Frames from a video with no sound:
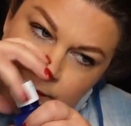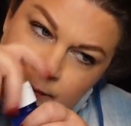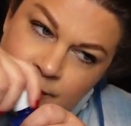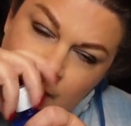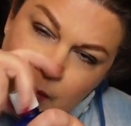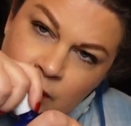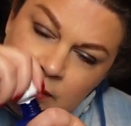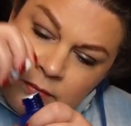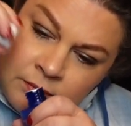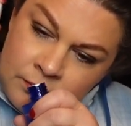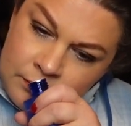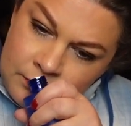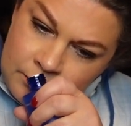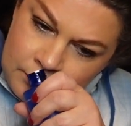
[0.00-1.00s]
But hold on.
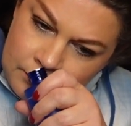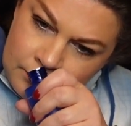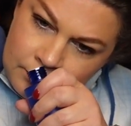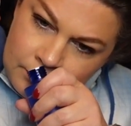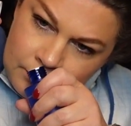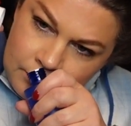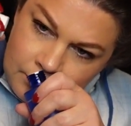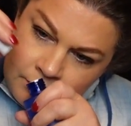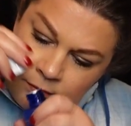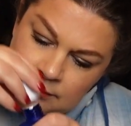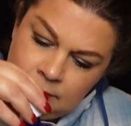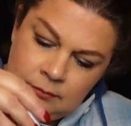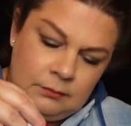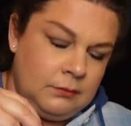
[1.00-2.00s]

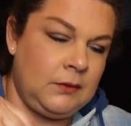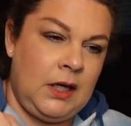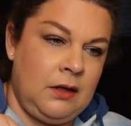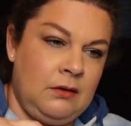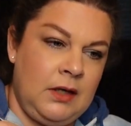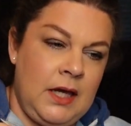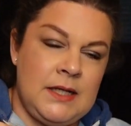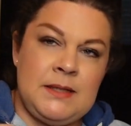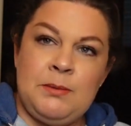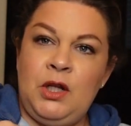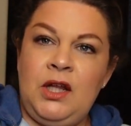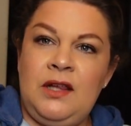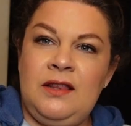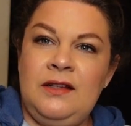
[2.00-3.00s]
Nah, can't smell
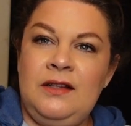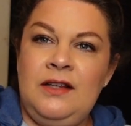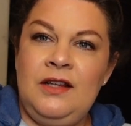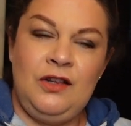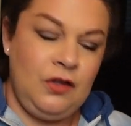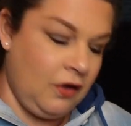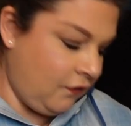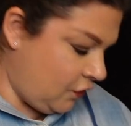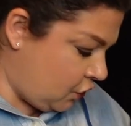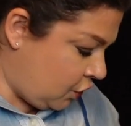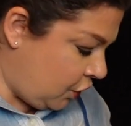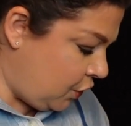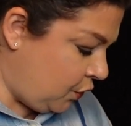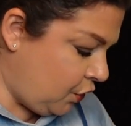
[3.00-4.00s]
nothing. Thought for
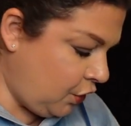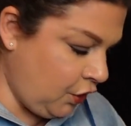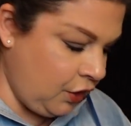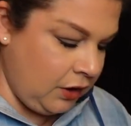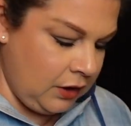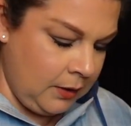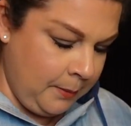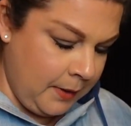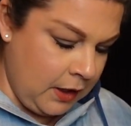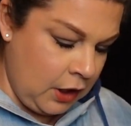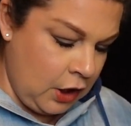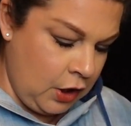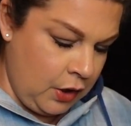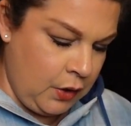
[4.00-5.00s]
sure you could, but
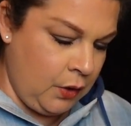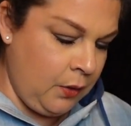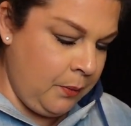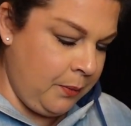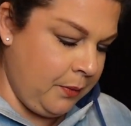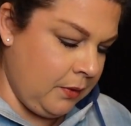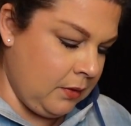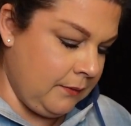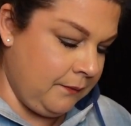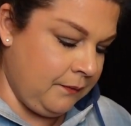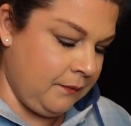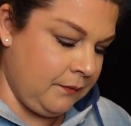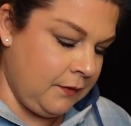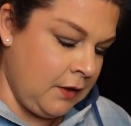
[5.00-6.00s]
nope.
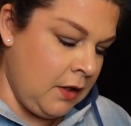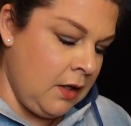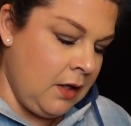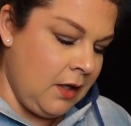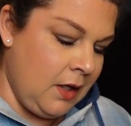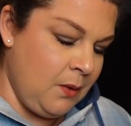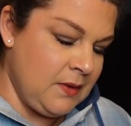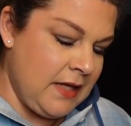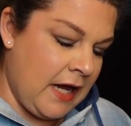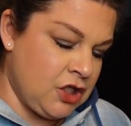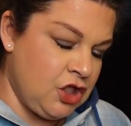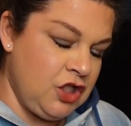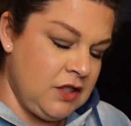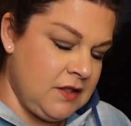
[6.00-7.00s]
It was
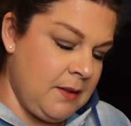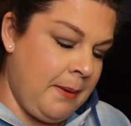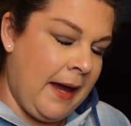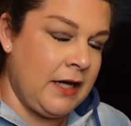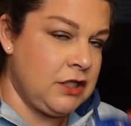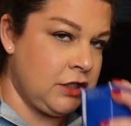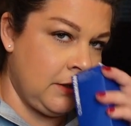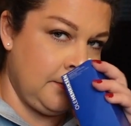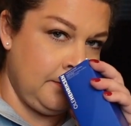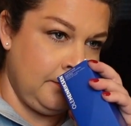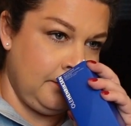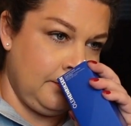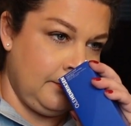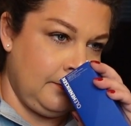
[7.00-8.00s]
actually just the packaging.
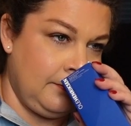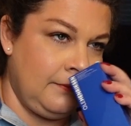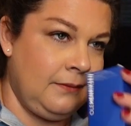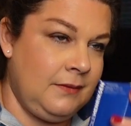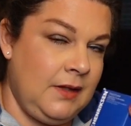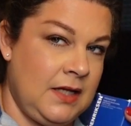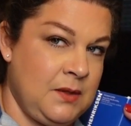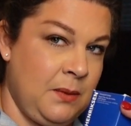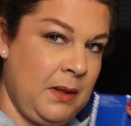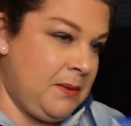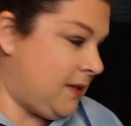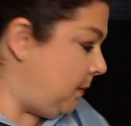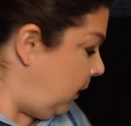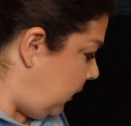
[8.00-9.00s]
That's what I
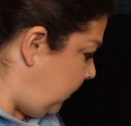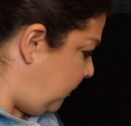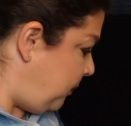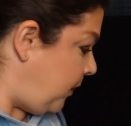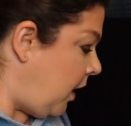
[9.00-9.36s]
was smelling.